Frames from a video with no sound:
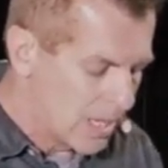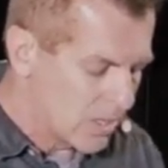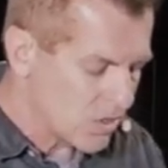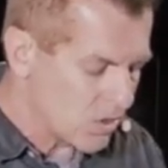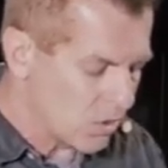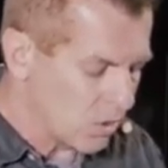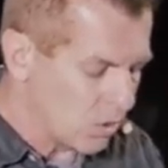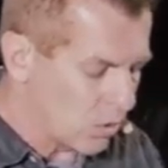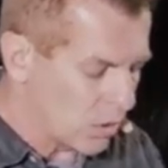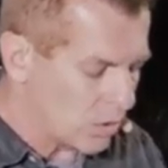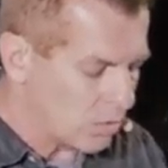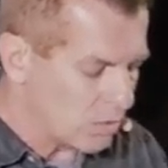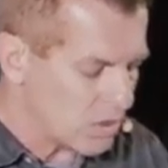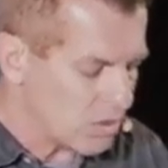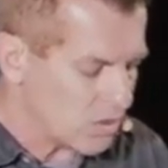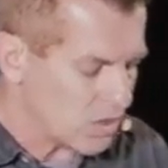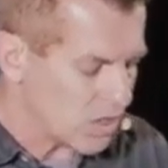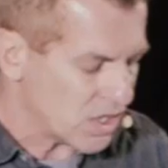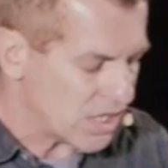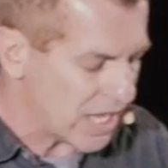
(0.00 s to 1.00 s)
So, Lord, would
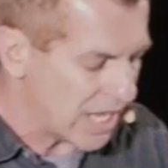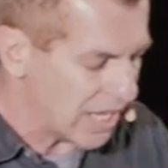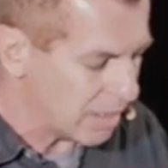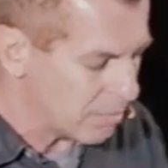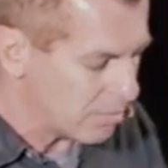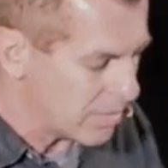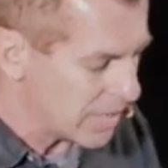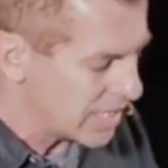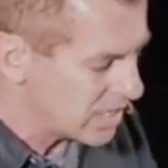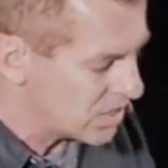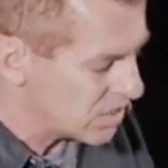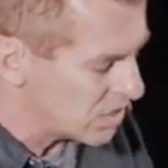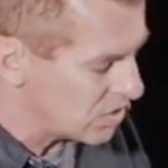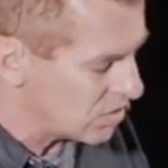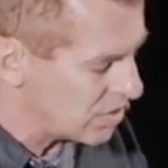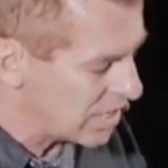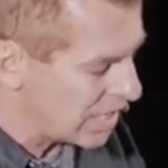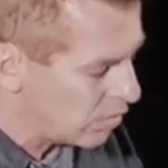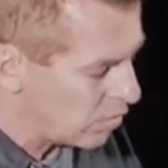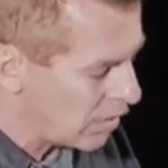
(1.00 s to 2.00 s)
you just help me to
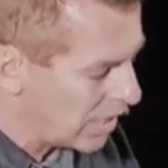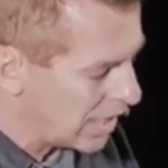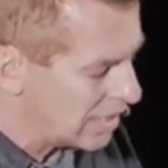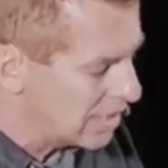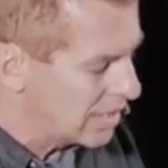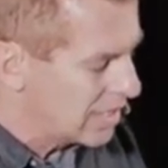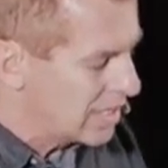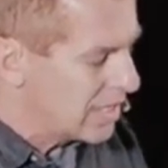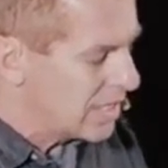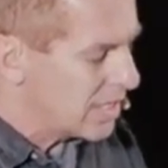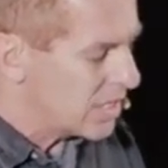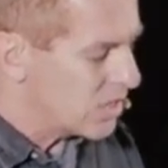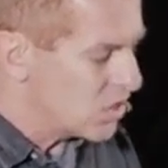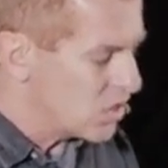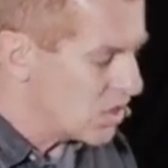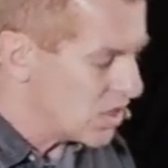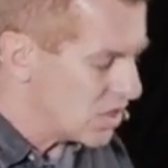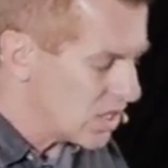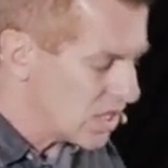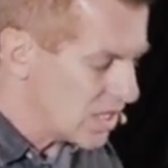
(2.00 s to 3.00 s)
do that well? In
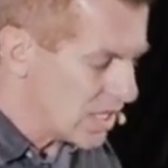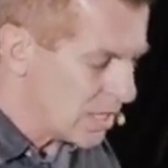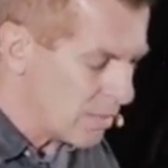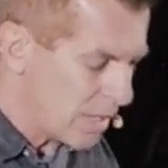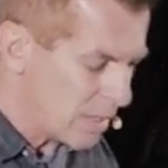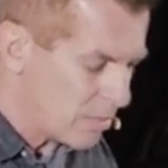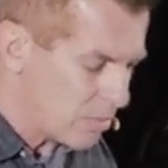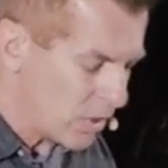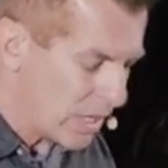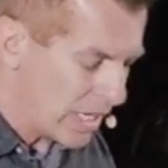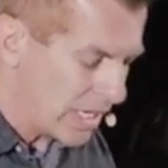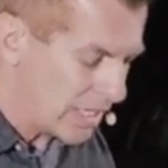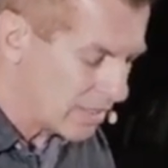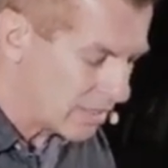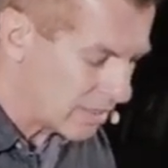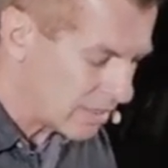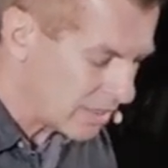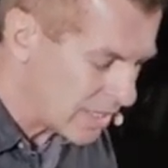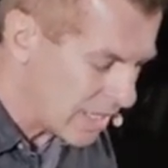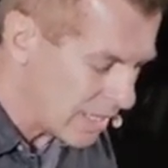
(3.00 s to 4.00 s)
Jesus' name I pray.
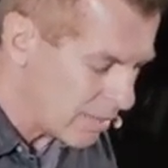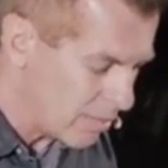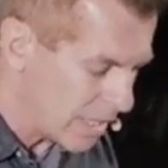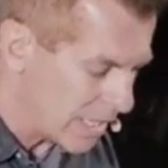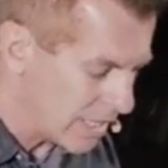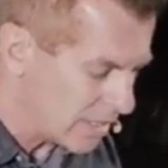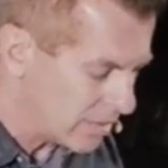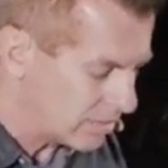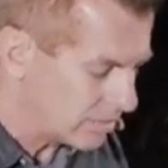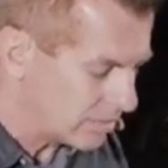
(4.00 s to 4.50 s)
Amen.